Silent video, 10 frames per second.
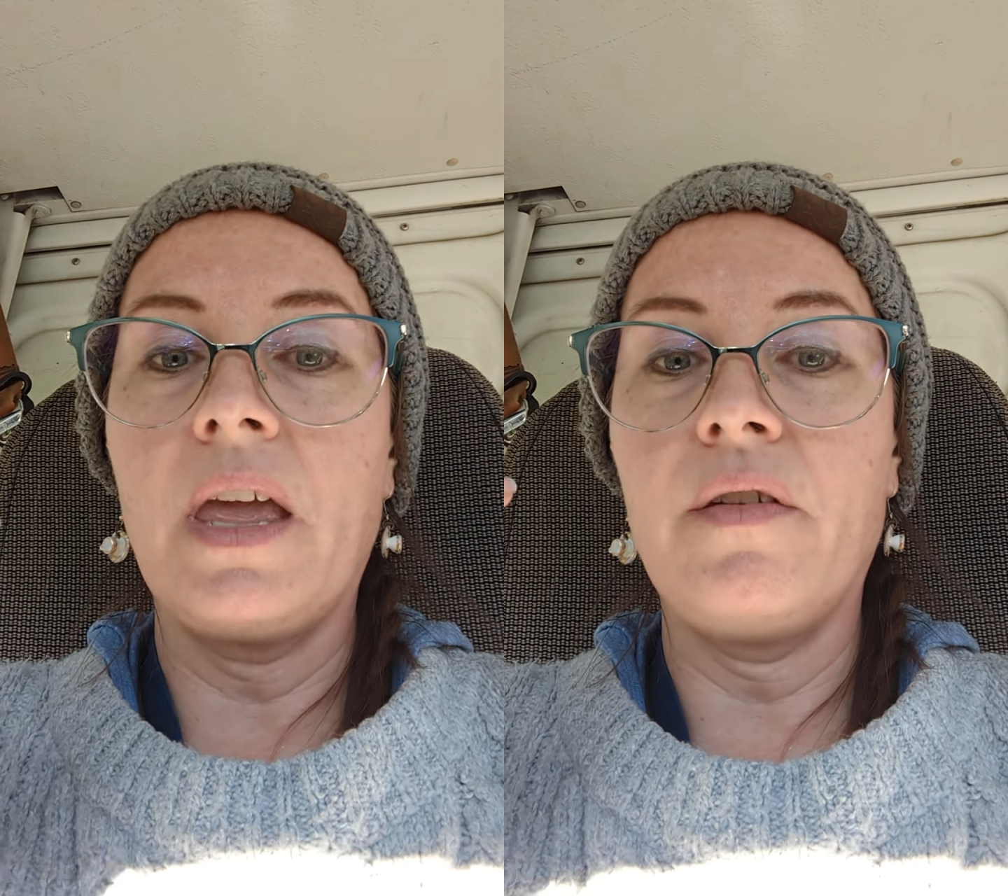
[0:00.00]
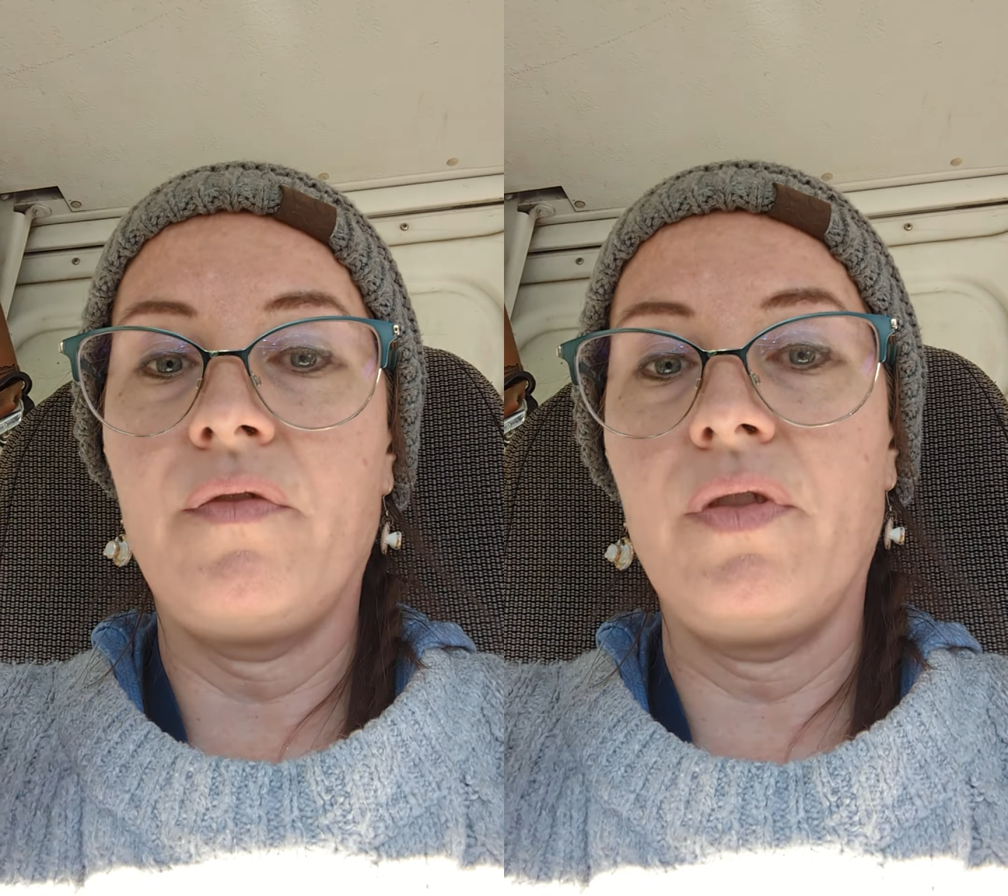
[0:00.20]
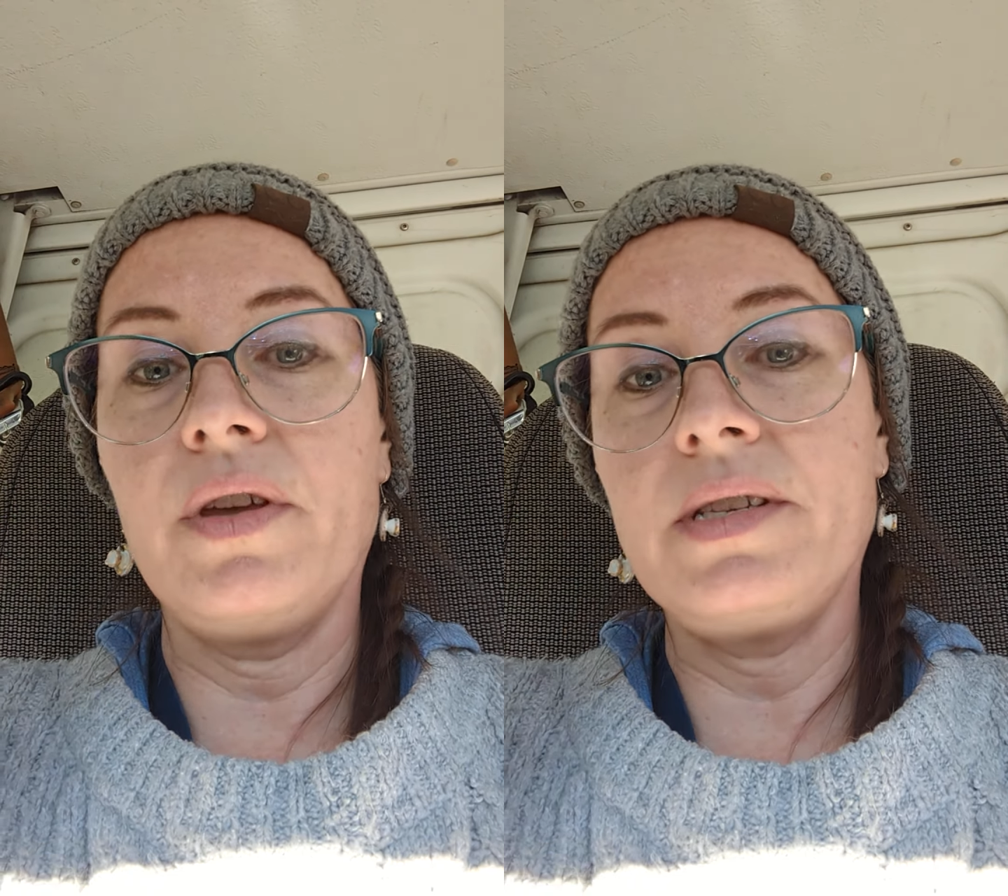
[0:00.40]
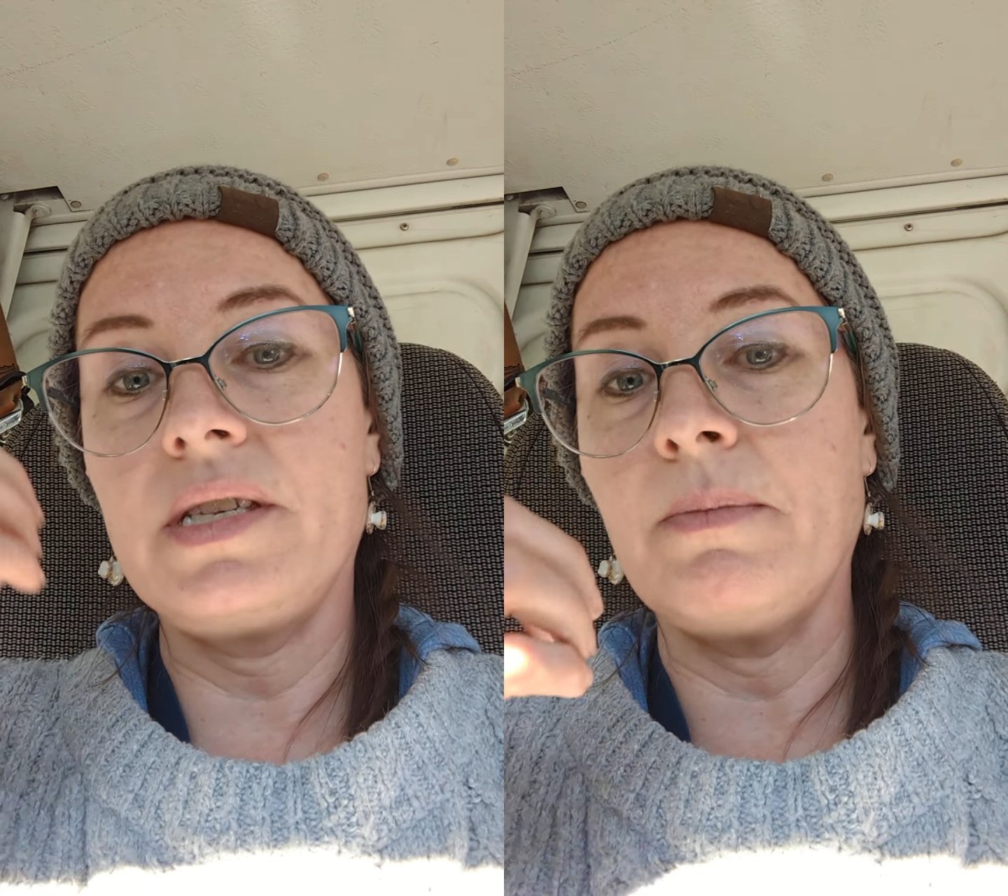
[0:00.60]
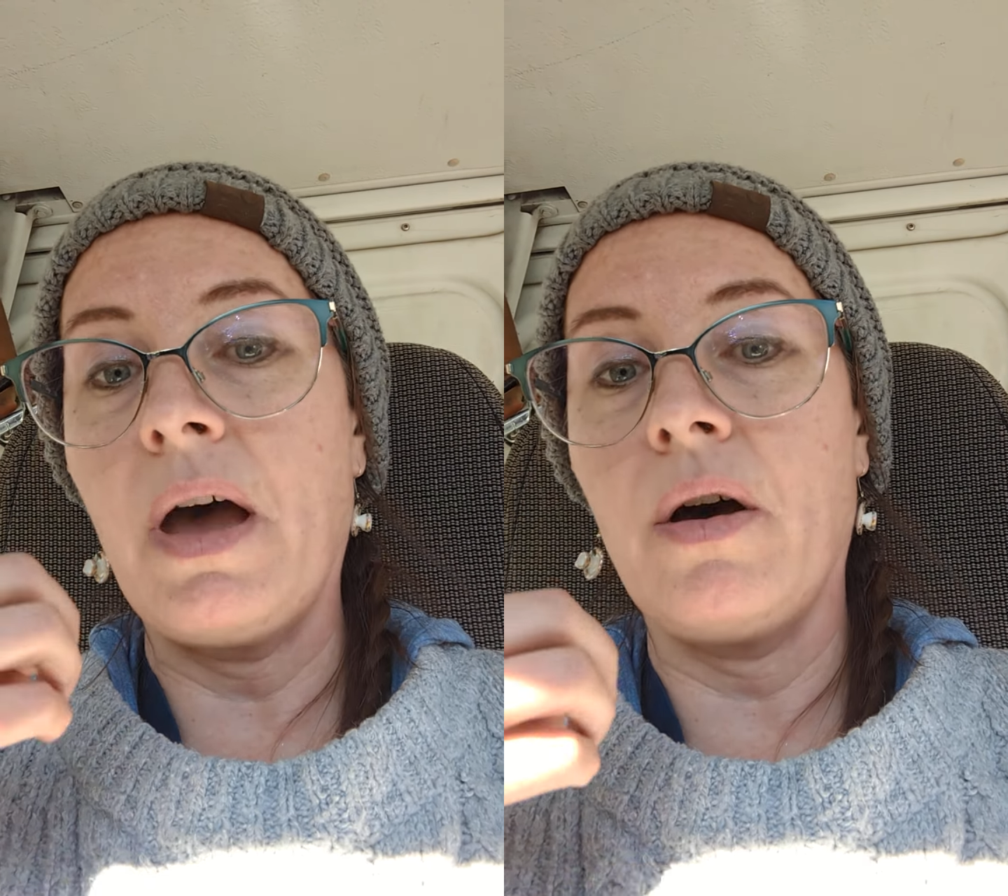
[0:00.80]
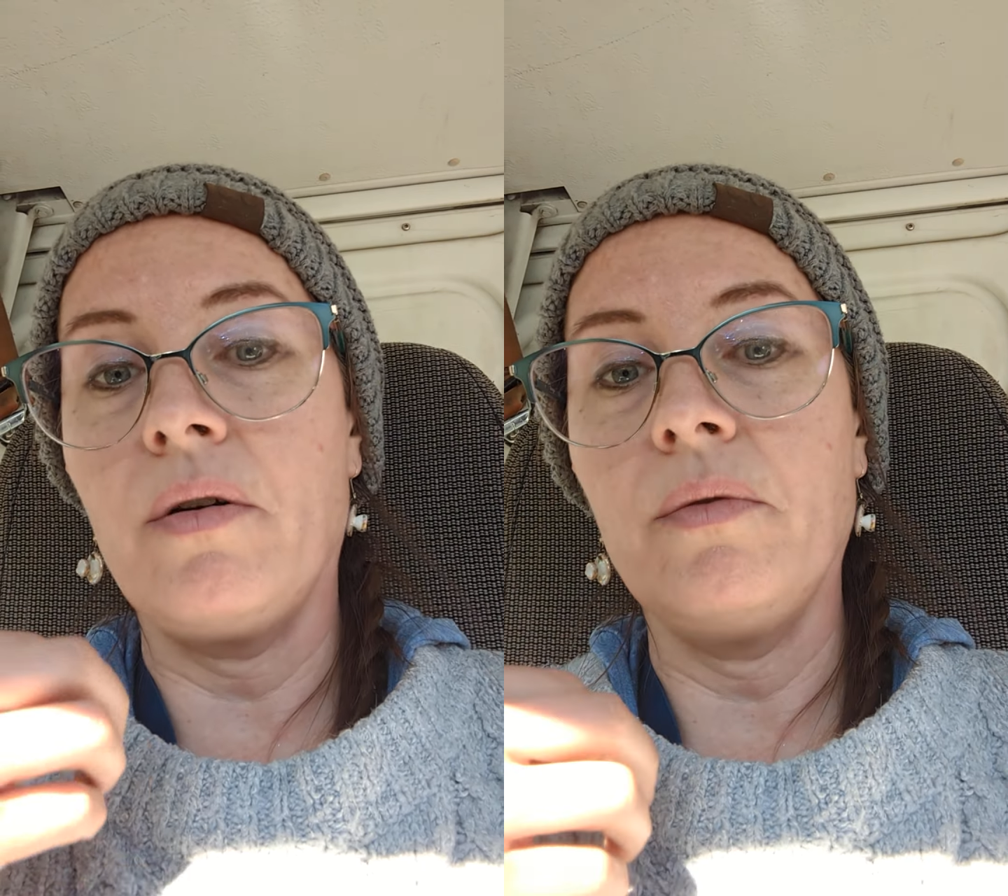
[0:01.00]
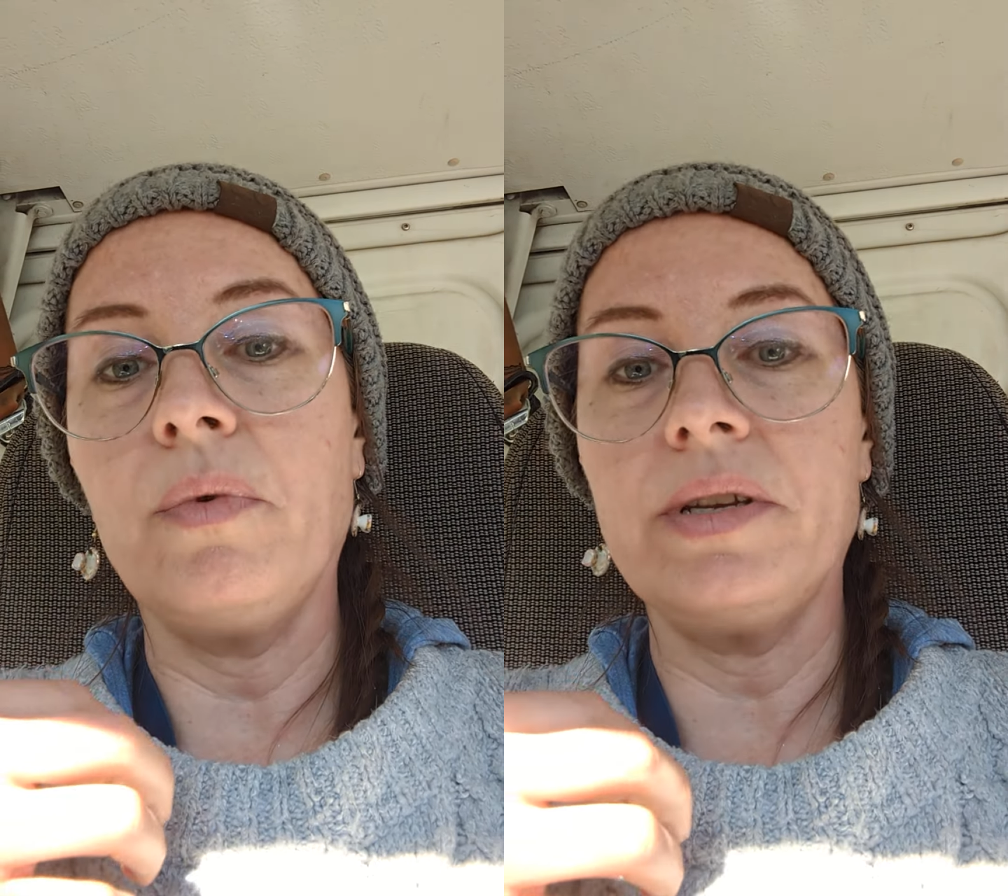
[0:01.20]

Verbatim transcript: if the smell